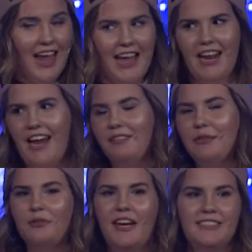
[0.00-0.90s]
And I have a
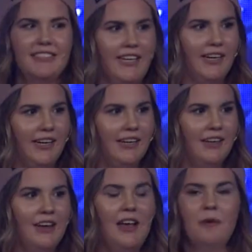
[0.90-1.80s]
friend here,
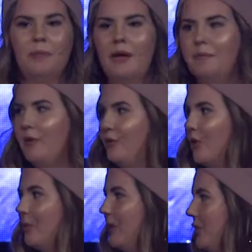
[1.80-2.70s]
but
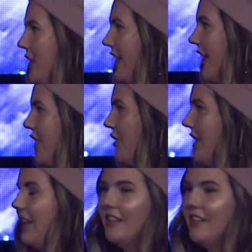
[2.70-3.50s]
before we freak out,